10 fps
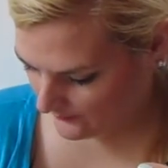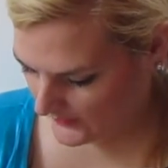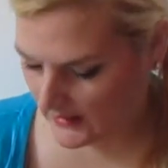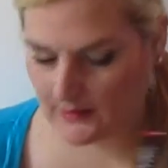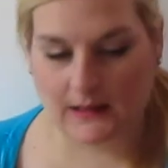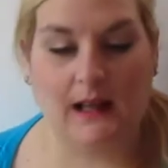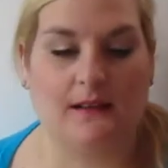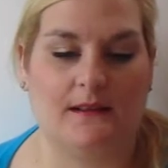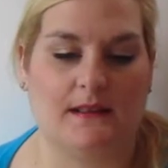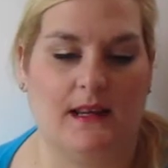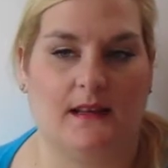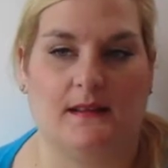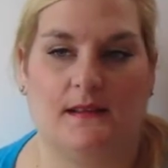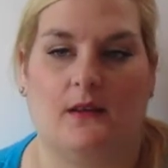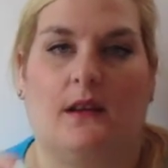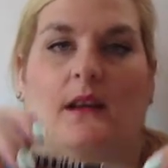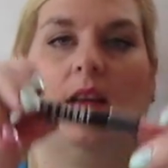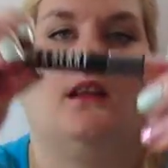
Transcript: Yeah, the colour is Kiss, sorry.